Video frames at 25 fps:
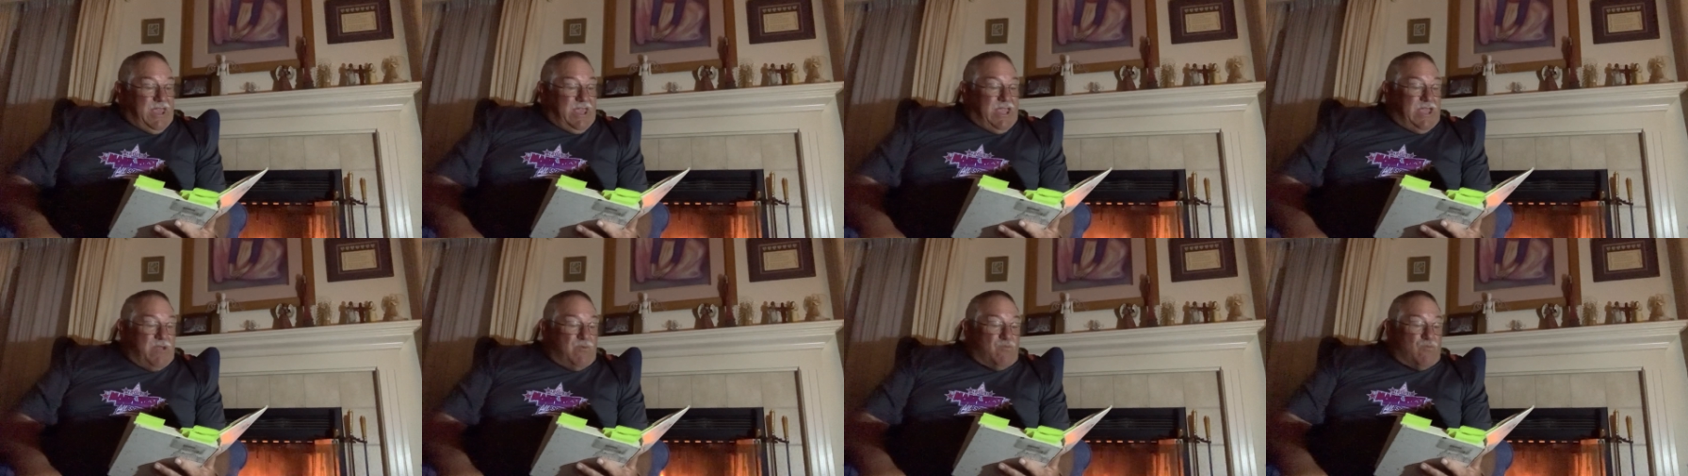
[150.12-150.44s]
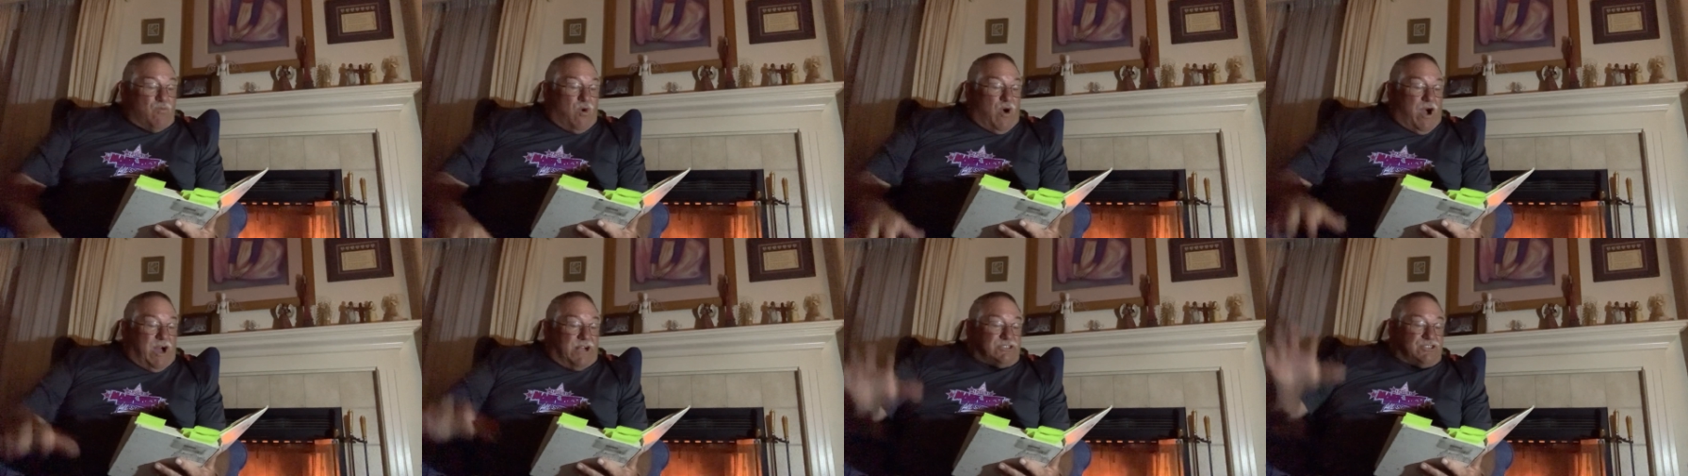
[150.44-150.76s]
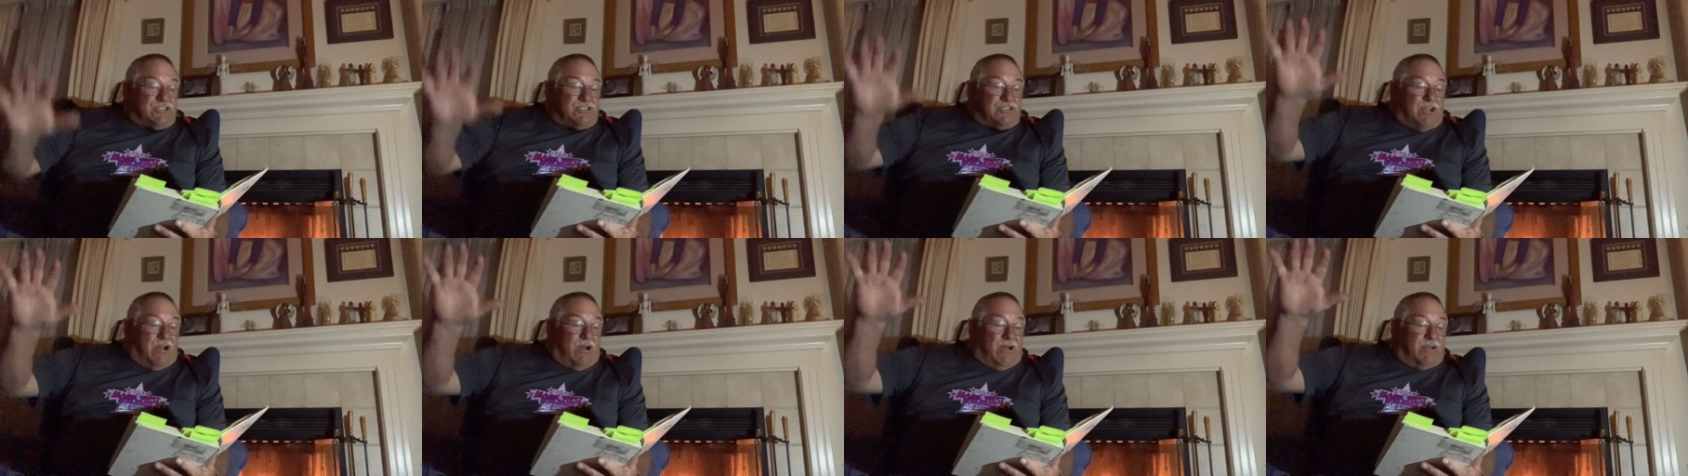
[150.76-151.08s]
He
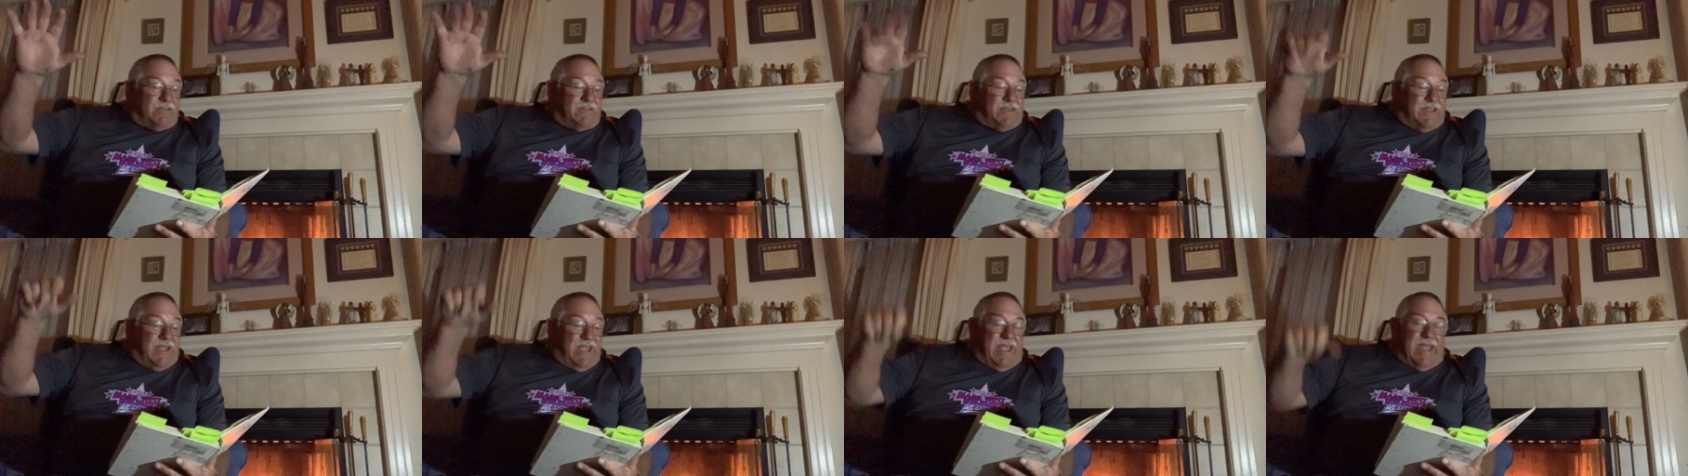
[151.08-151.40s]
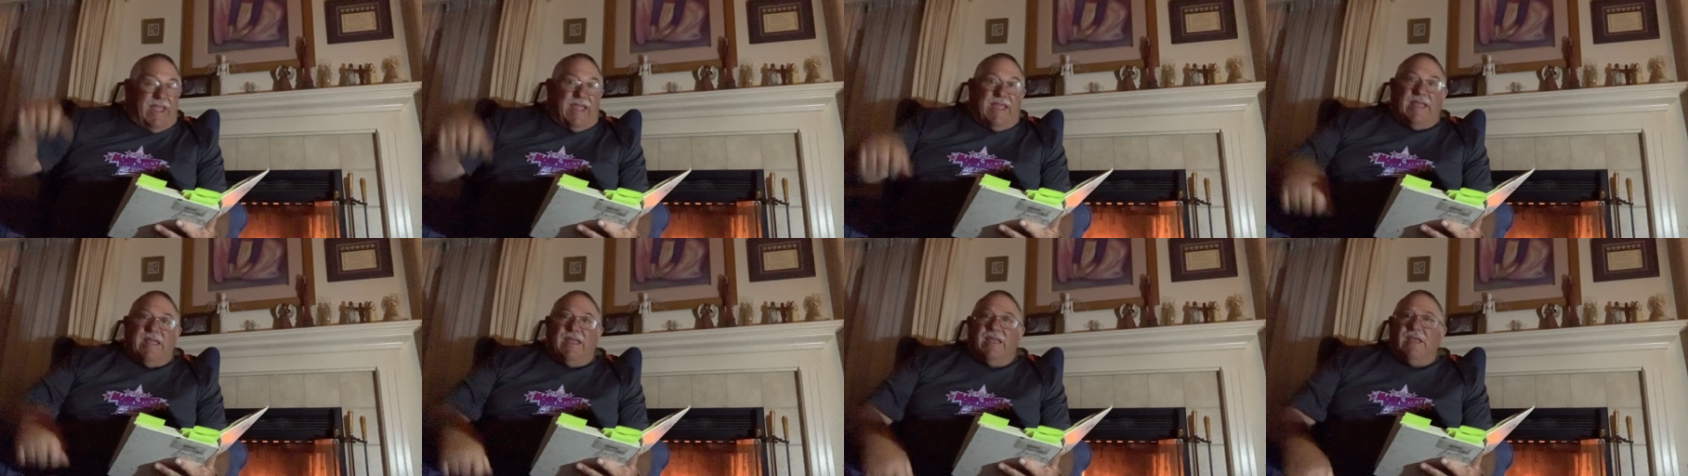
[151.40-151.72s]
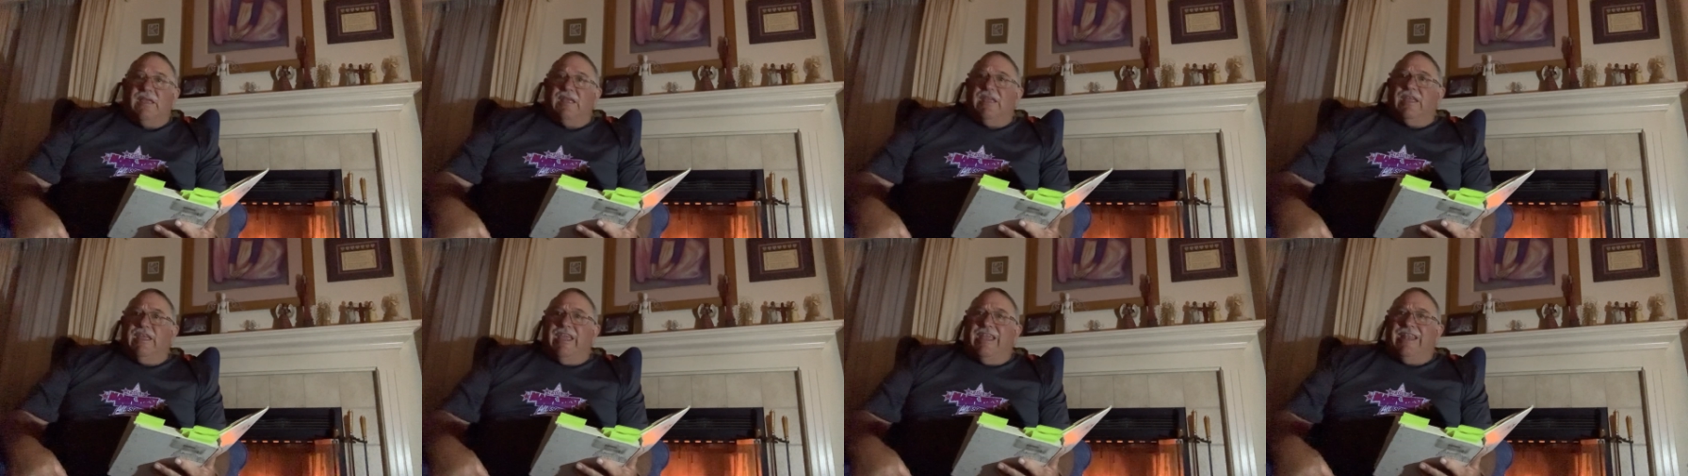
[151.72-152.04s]
watched all day
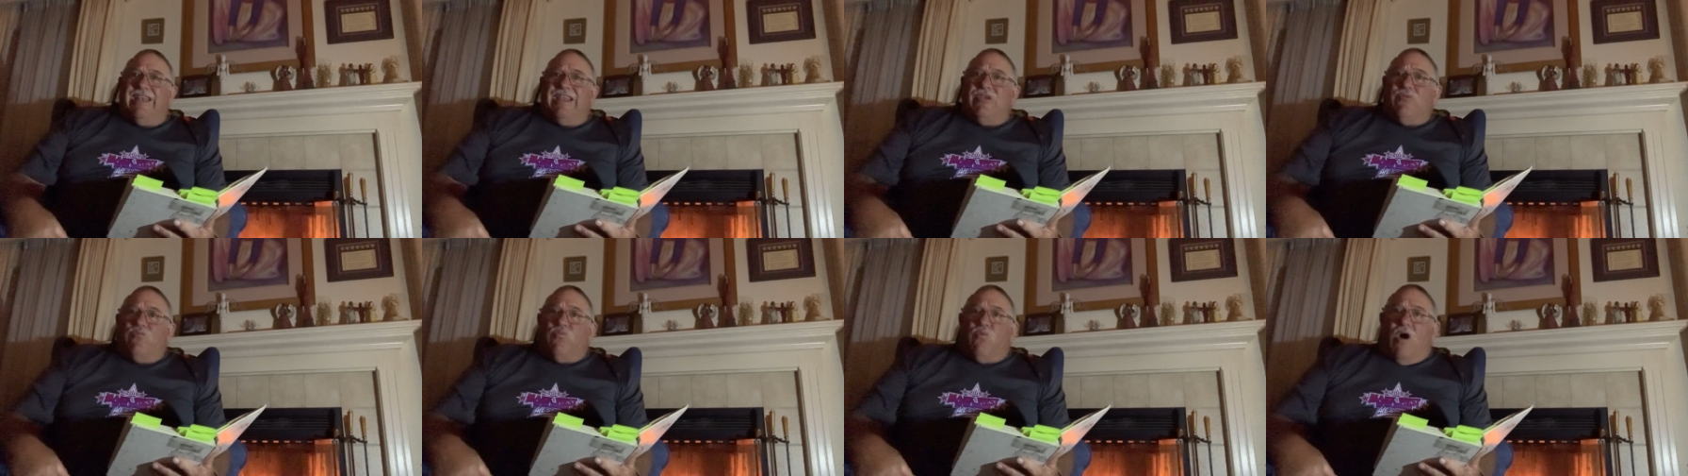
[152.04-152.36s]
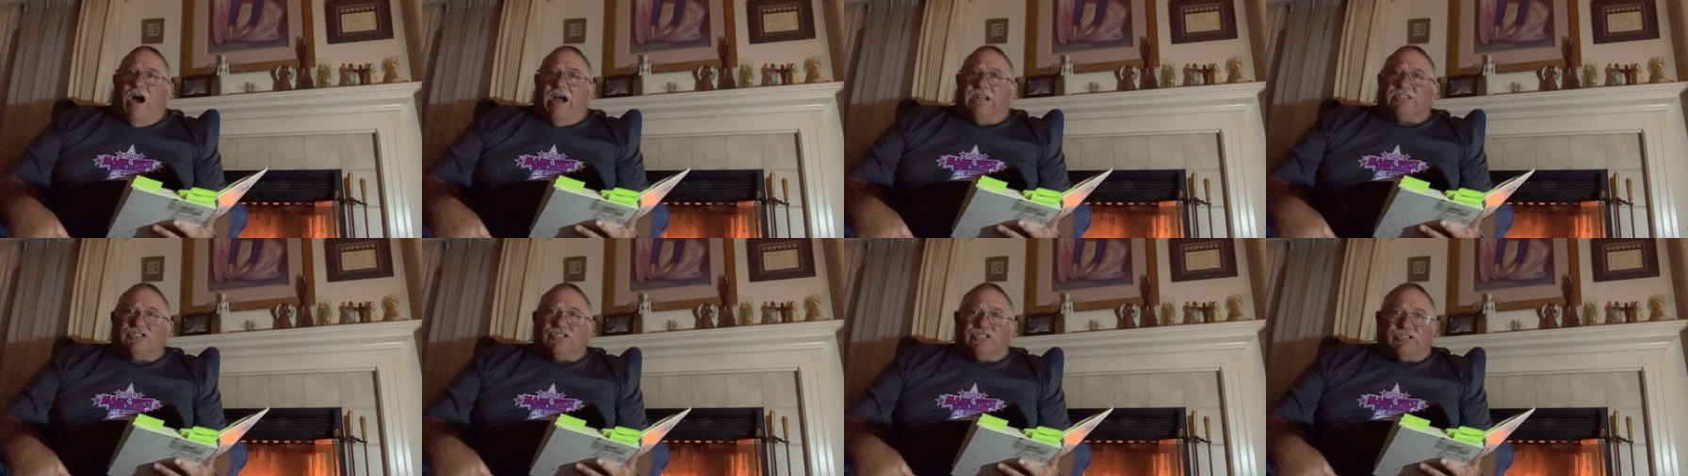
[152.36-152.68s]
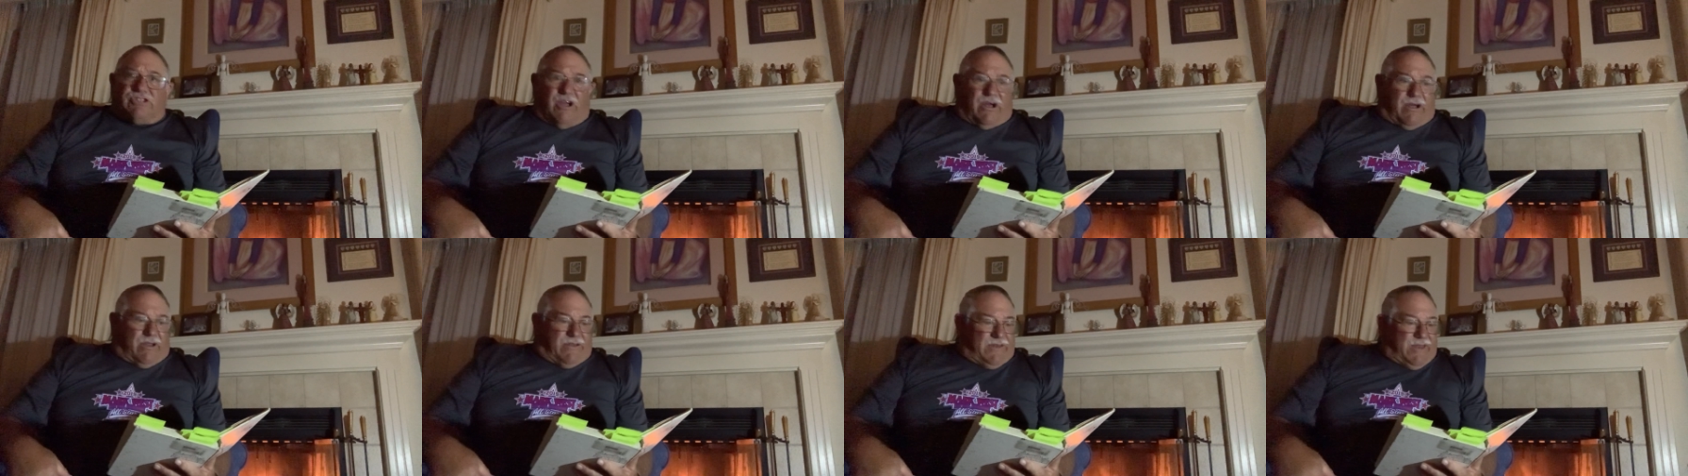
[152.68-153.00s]
and he
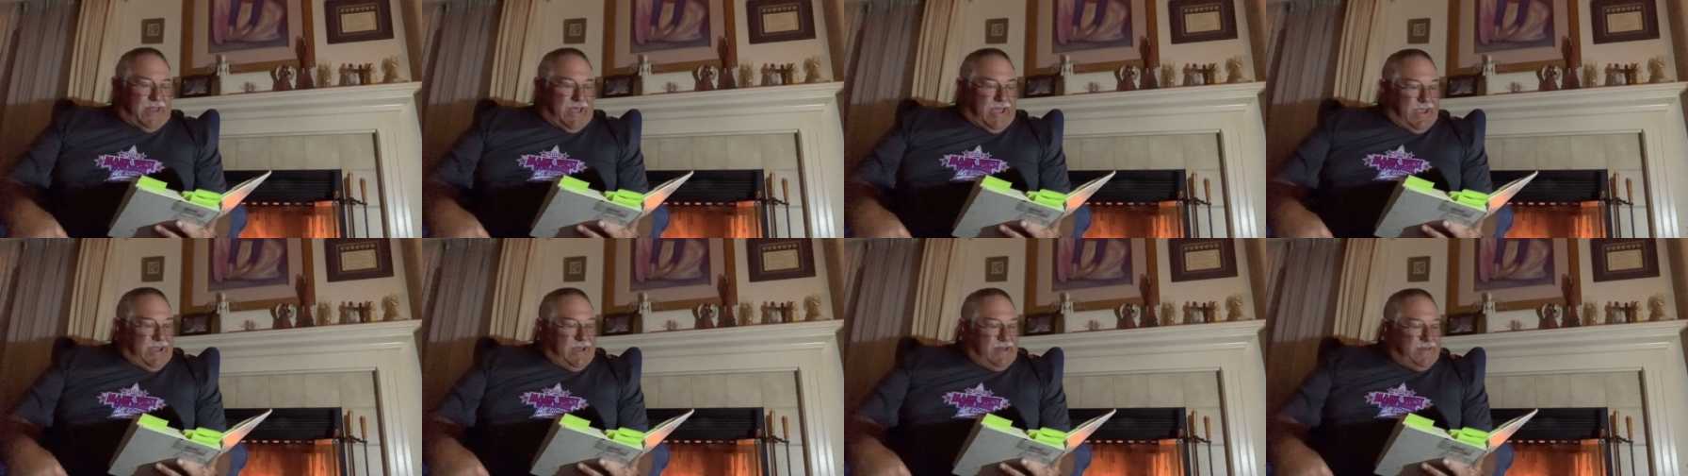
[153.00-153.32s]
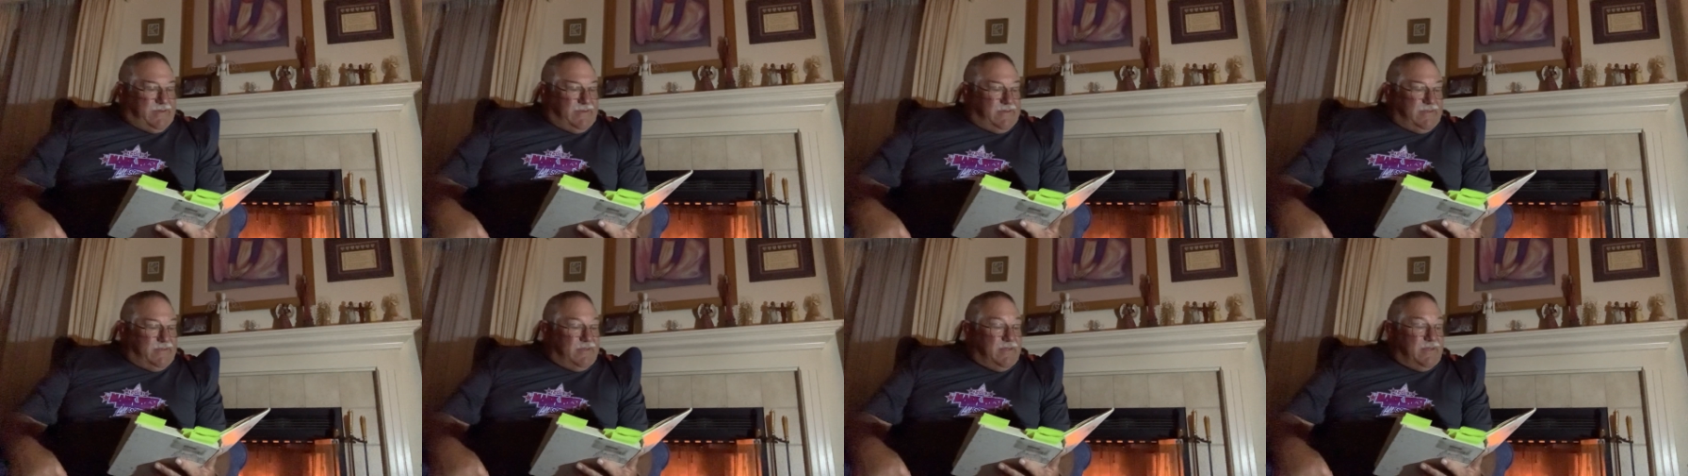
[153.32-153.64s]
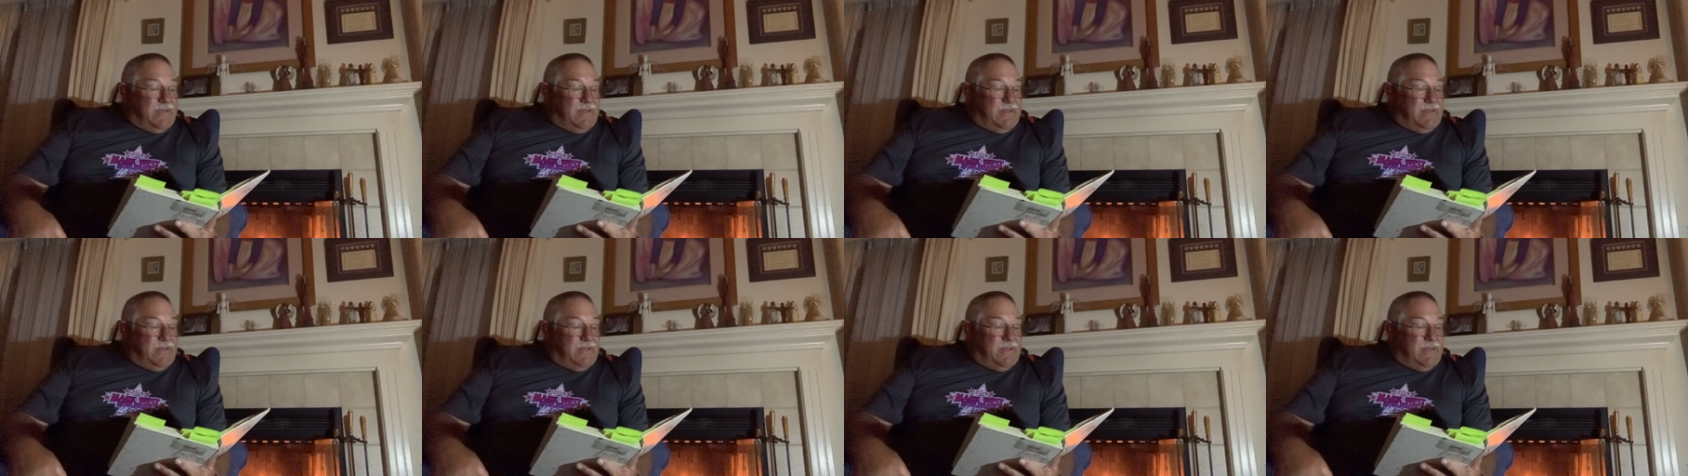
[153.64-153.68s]
watched all night.